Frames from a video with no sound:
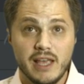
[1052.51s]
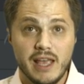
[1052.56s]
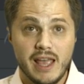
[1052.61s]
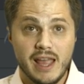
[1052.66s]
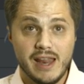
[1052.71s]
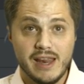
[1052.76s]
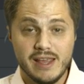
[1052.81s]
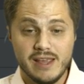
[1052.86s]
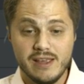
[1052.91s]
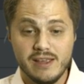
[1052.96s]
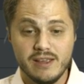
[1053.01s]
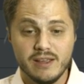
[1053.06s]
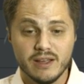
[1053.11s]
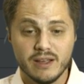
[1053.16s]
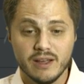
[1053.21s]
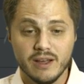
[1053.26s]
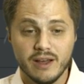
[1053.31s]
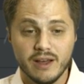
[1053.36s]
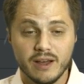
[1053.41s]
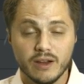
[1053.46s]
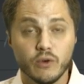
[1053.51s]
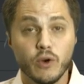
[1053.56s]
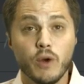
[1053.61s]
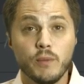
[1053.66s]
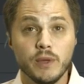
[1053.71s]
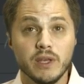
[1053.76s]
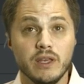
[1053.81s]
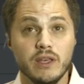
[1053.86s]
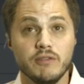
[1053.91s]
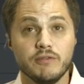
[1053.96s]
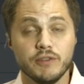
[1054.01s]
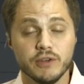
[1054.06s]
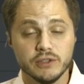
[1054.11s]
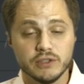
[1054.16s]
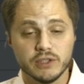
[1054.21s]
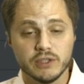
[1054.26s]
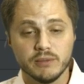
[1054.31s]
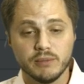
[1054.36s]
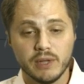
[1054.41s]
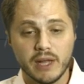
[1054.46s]
any chroma key
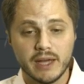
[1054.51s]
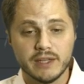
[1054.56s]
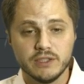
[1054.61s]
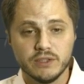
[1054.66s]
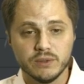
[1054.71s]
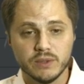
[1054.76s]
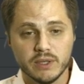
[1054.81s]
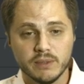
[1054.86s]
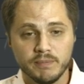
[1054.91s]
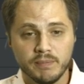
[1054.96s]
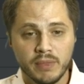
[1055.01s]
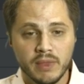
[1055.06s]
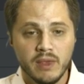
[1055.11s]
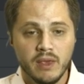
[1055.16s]
filter applied to it.